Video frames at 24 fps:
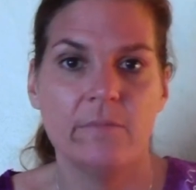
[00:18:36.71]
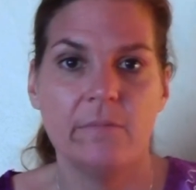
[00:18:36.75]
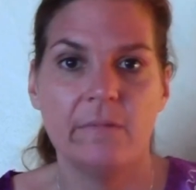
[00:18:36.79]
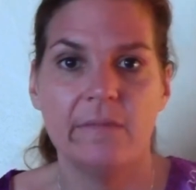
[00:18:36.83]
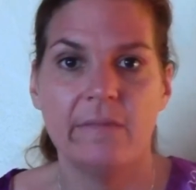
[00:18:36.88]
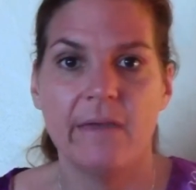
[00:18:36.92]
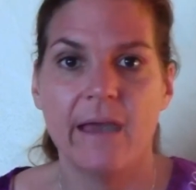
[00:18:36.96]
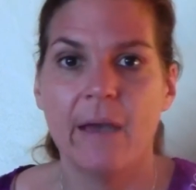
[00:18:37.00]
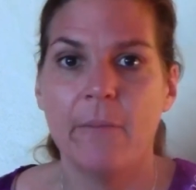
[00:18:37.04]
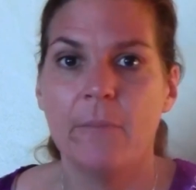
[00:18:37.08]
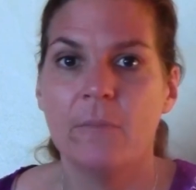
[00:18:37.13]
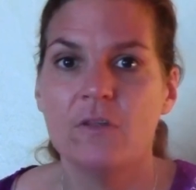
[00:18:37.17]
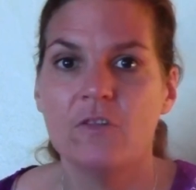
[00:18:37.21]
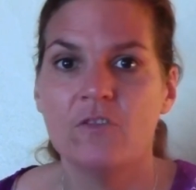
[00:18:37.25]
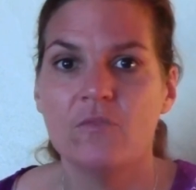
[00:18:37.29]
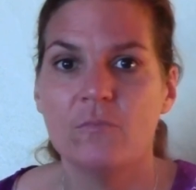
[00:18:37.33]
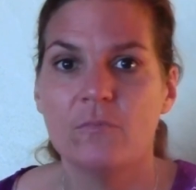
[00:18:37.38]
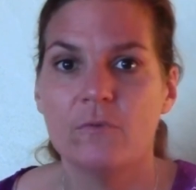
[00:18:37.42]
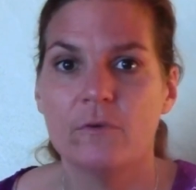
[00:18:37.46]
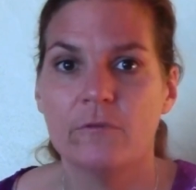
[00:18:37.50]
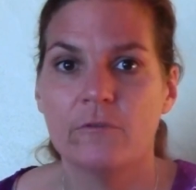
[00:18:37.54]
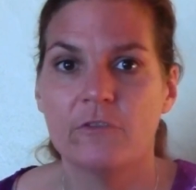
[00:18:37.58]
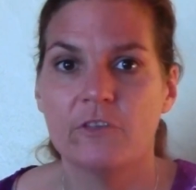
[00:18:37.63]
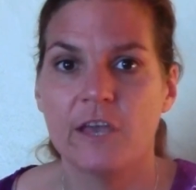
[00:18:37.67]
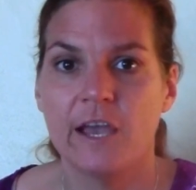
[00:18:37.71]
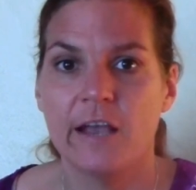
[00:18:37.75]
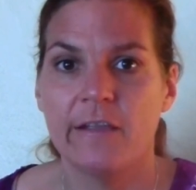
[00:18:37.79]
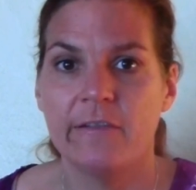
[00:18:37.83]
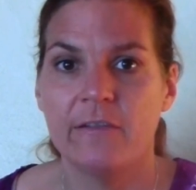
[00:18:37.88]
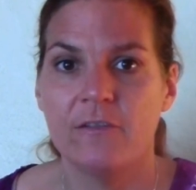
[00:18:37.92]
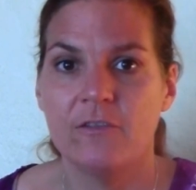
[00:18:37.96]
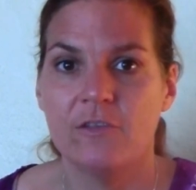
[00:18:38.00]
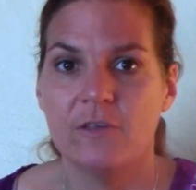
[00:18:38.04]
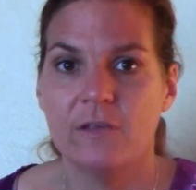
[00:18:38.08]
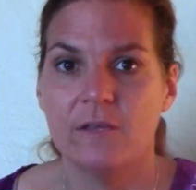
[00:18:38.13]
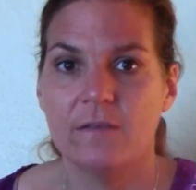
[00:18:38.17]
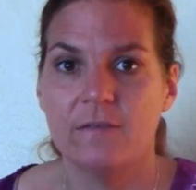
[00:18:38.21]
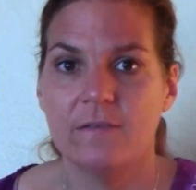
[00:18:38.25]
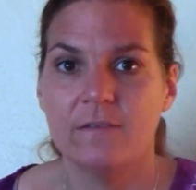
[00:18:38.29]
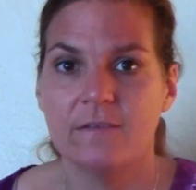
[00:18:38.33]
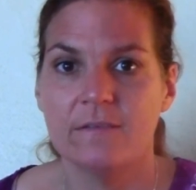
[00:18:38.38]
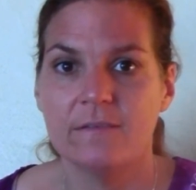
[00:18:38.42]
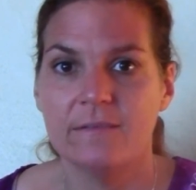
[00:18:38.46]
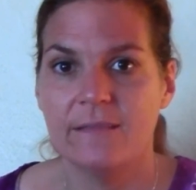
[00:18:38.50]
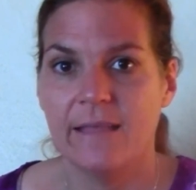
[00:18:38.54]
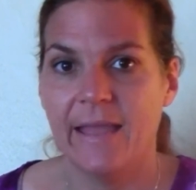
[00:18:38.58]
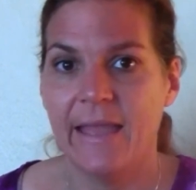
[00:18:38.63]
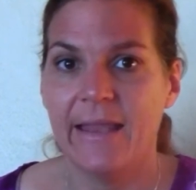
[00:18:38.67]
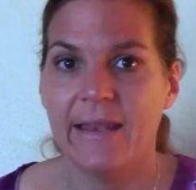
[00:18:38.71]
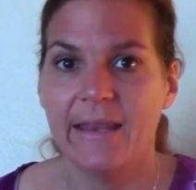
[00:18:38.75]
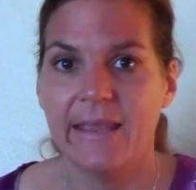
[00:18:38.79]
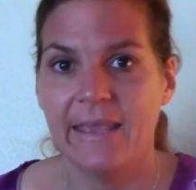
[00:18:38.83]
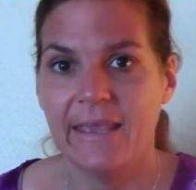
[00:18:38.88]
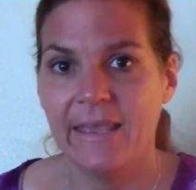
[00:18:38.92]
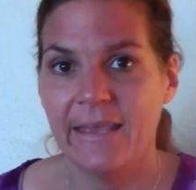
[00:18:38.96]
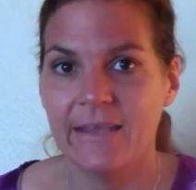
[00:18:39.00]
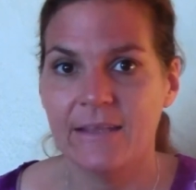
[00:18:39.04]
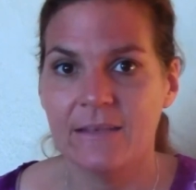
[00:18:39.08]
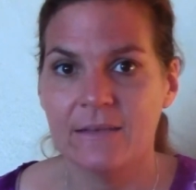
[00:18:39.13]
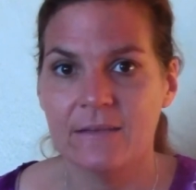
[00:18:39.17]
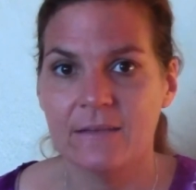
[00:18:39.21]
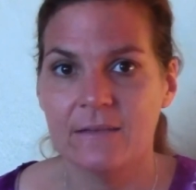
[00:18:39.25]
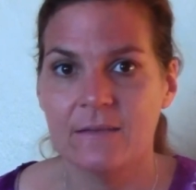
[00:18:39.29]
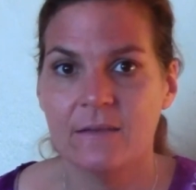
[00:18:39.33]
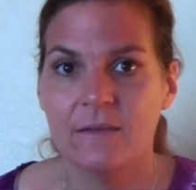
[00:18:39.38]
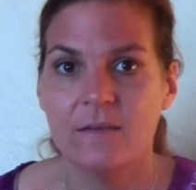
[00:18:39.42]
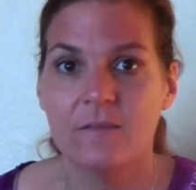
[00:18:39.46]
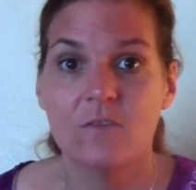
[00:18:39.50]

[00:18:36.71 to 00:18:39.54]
to be that much more challenging to let in